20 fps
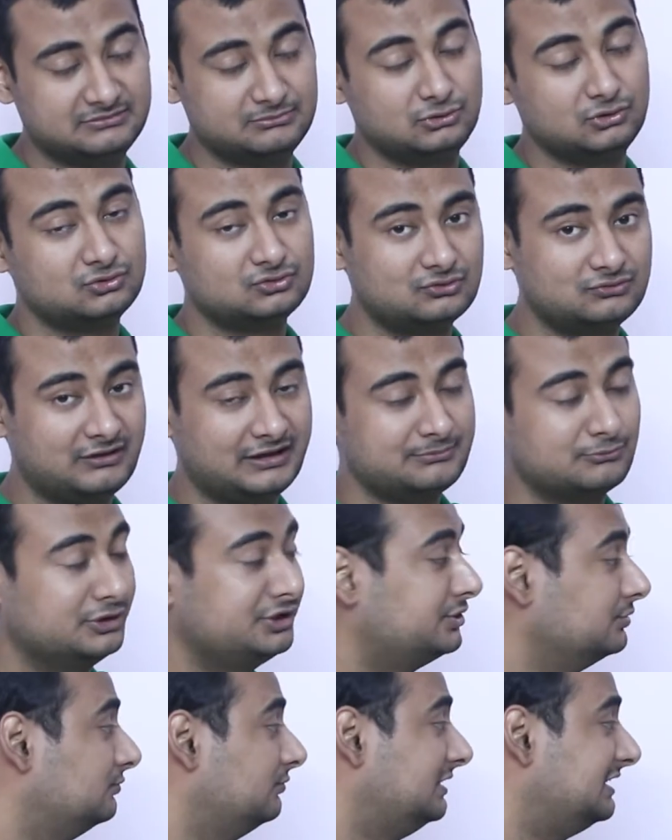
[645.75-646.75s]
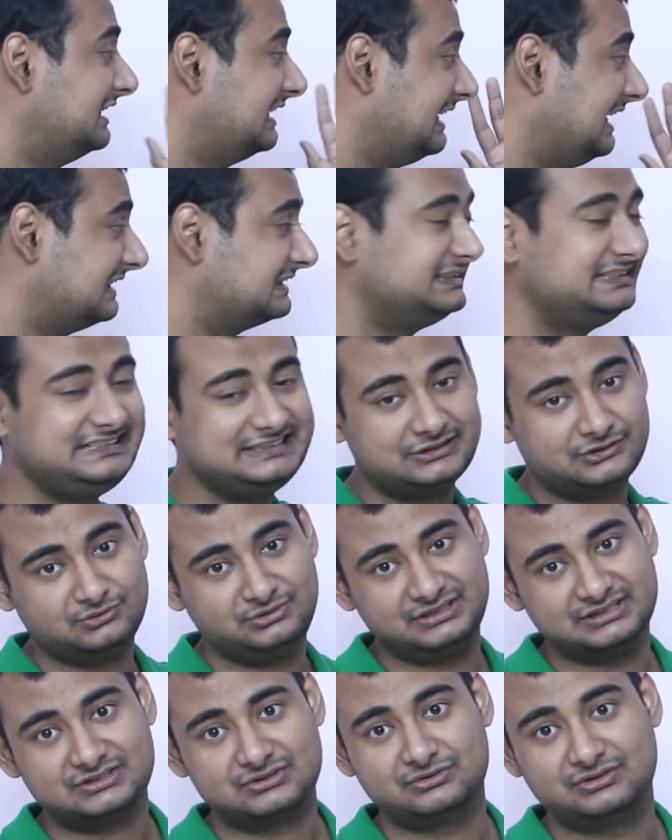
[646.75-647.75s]
the bluetooth 5.2 will take at least
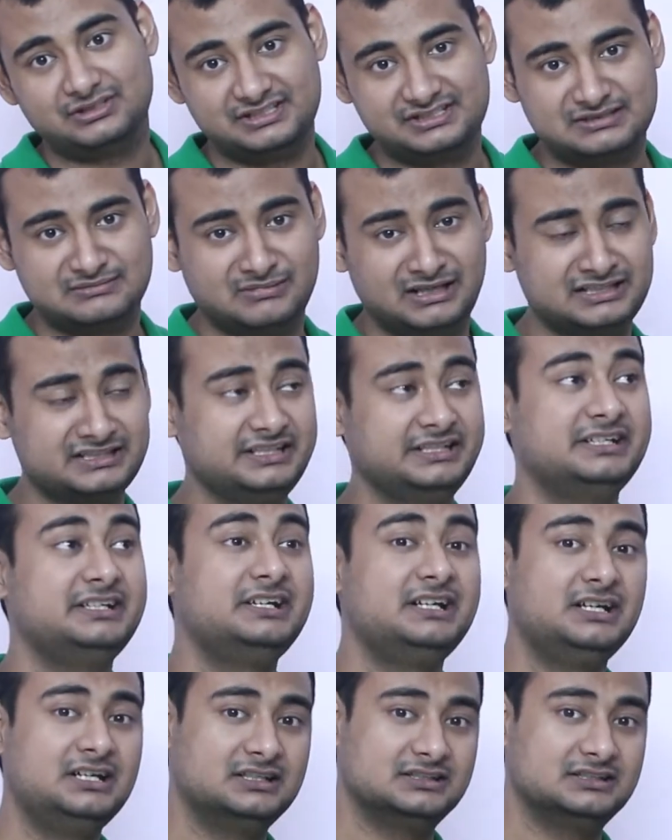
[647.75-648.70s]
two years to reach the market